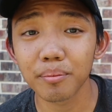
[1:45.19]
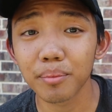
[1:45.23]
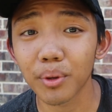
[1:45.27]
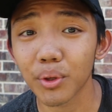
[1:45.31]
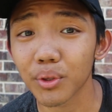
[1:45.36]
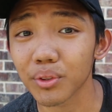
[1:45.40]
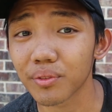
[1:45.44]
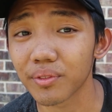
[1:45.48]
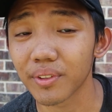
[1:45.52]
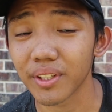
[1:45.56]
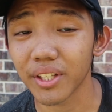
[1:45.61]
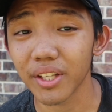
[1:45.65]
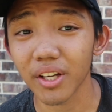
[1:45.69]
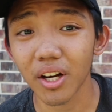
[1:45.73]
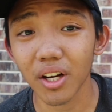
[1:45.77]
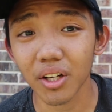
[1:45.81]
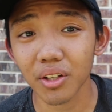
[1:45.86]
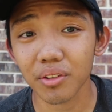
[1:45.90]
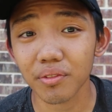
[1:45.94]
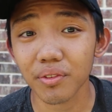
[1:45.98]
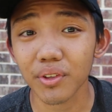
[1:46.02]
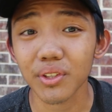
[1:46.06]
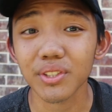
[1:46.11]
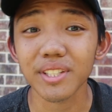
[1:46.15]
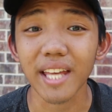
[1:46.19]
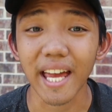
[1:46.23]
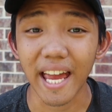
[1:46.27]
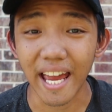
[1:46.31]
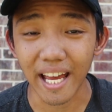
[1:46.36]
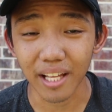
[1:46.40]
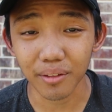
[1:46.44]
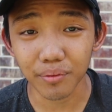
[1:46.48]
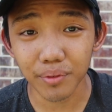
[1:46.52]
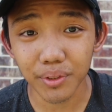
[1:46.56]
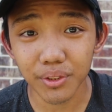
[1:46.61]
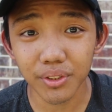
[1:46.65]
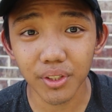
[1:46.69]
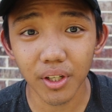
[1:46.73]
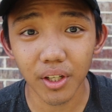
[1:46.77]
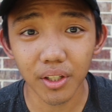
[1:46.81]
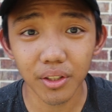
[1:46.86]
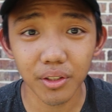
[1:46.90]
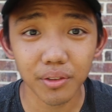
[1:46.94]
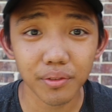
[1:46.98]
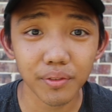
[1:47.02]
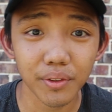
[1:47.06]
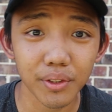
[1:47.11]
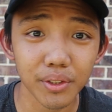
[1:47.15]
both videographers and
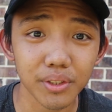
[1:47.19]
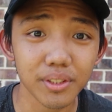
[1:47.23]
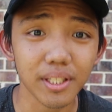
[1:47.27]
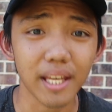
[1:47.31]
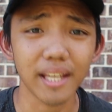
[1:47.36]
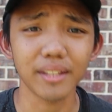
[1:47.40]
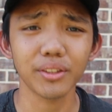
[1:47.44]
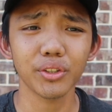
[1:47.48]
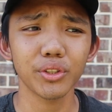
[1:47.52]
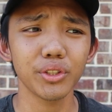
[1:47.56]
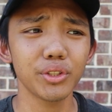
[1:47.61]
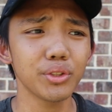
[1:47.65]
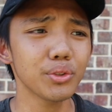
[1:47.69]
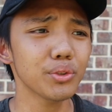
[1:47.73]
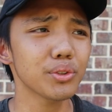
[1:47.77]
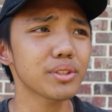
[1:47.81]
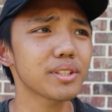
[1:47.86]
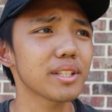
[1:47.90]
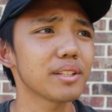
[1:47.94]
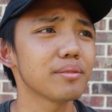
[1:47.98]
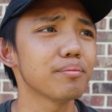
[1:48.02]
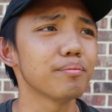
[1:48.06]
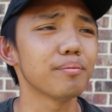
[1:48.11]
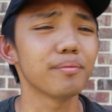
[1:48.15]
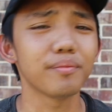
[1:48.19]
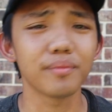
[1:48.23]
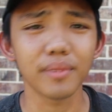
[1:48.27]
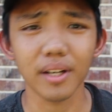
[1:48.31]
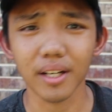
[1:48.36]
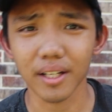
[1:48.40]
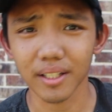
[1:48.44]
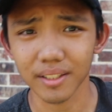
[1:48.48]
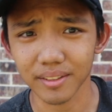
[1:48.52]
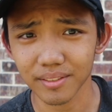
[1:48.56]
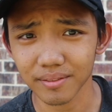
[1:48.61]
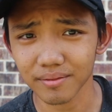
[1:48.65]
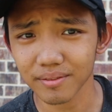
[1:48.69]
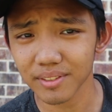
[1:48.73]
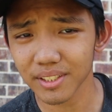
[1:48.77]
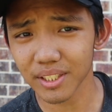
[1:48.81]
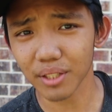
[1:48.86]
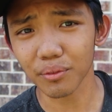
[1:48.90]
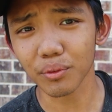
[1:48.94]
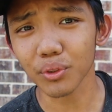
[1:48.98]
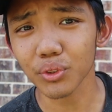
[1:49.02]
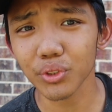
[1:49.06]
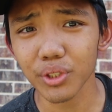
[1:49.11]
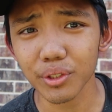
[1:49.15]
photographers, and they're used in
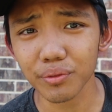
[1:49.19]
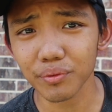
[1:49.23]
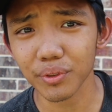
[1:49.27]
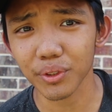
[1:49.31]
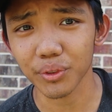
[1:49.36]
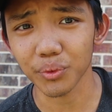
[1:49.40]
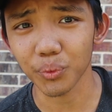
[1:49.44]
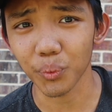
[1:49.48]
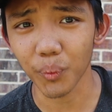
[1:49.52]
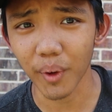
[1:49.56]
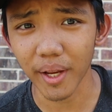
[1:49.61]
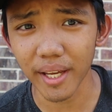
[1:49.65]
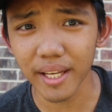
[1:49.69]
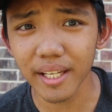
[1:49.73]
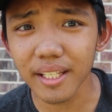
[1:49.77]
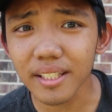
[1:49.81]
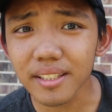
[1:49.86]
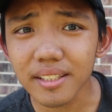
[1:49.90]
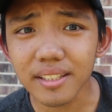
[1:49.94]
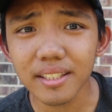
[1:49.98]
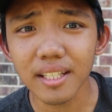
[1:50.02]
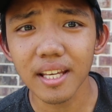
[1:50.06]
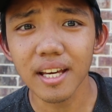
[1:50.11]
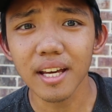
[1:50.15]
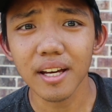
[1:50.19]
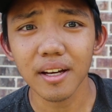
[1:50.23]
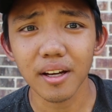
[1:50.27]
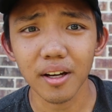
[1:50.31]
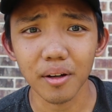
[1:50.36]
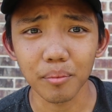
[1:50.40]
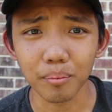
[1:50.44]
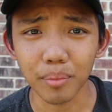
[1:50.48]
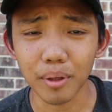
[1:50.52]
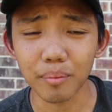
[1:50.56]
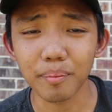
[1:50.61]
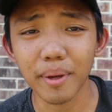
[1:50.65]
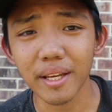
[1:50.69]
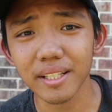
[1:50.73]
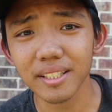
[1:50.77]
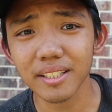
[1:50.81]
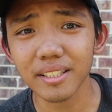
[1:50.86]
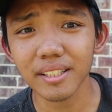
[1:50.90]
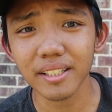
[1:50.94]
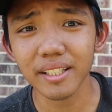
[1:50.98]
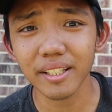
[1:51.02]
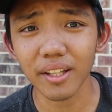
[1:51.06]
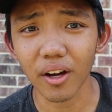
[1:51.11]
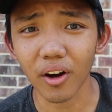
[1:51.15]
several different ways, but
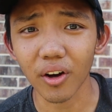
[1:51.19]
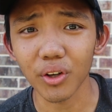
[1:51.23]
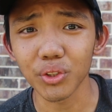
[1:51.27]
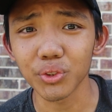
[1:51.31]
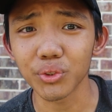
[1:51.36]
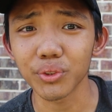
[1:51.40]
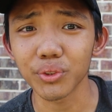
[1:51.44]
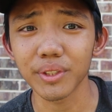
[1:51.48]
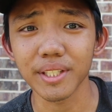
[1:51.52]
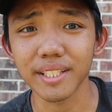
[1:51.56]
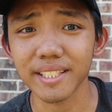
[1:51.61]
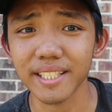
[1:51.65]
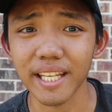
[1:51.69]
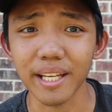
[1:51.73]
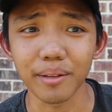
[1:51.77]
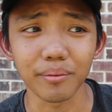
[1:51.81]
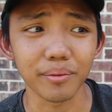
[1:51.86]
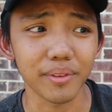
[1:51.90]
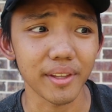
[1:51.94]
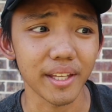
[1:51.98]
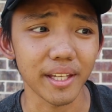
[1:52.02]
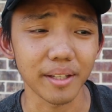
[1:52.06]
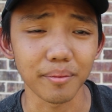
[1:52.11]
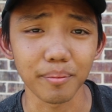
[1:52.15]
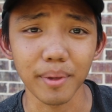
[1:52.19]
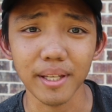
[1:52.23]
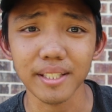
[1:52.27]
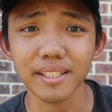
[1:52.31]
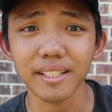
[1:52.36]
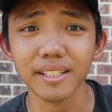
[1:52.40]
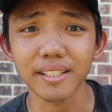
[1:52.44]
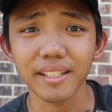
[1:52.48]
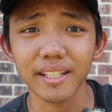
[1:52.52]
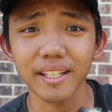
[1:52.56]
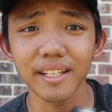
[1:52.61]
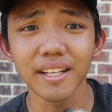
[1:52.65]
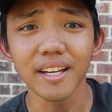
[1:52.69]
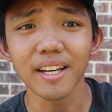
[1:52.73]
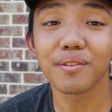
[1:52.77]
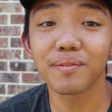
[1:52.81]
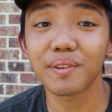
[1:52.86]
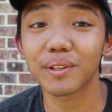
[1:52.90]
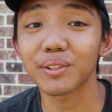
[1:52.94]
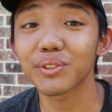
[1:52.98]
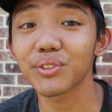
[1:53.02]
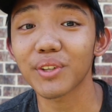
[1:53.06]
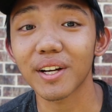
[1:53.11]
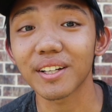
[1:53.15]
basically all do the same thing. Basically
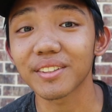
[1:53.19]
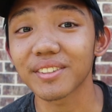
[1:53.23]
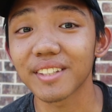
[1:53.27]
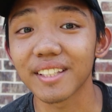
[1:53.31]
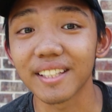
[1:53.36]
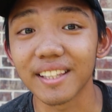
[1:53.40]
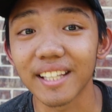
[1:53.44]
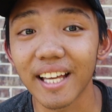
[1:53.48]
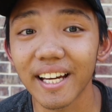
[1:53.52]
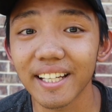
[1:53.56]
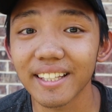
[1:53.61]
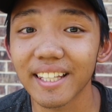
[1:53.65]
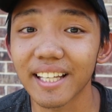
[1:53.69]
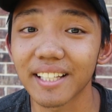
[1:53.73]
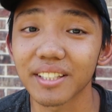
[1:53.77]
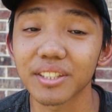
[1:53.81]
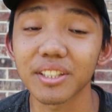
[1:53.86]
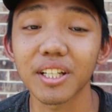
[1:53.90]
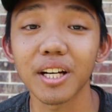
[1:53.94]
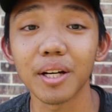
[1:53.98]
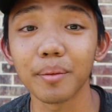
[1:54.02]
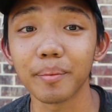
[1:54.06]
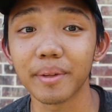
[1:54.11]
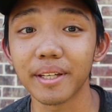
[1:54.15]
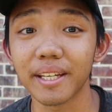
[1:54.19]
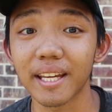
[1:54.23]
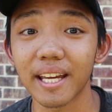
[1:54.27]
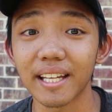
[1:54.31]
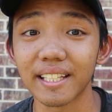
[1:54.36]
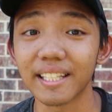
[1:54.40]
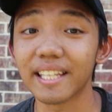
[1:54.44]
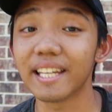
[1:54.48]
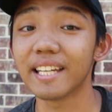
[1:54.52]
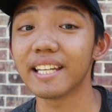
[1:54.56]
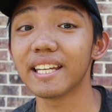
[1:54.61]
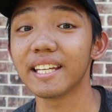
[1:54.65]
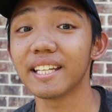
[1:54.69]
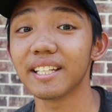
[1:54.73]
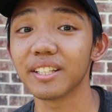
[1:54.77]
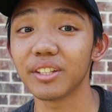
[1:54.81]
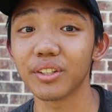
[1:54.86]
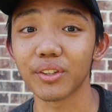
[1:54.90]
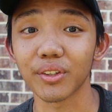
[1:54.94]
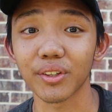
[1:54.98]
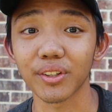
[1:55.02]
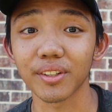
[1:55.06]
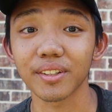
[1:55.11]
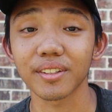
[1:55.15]
filter out the light that's coming and hitting
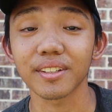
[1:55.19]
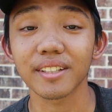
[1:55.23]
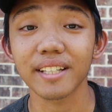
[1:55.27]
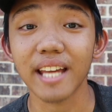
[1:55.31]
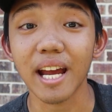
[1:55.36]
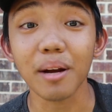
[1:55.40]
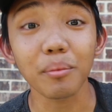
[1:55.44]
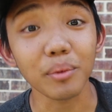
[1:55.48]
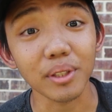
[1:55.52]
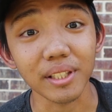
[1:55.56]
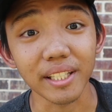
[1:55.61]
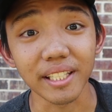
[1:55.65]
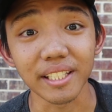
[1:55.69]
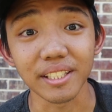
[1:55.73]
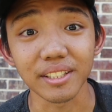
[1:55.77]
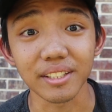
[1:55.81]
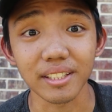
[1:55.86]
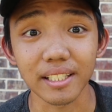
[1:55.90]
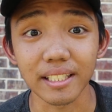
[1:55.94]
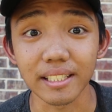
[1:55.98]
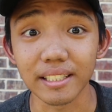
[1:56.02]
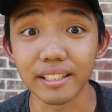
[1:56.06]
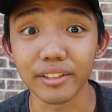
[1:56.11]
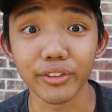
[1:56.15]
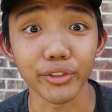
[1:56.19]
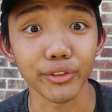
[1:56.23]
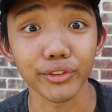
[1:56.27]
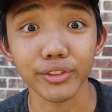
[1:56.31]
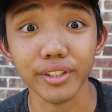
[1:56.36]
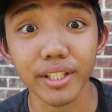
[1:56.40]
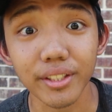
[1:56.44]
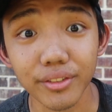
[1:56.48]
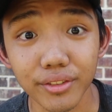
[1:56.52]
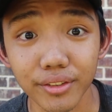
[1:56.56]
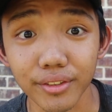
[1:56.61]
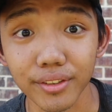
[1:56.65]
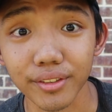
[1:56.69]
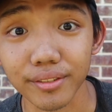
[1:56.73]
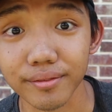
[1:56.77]
your camera lens and your sensor.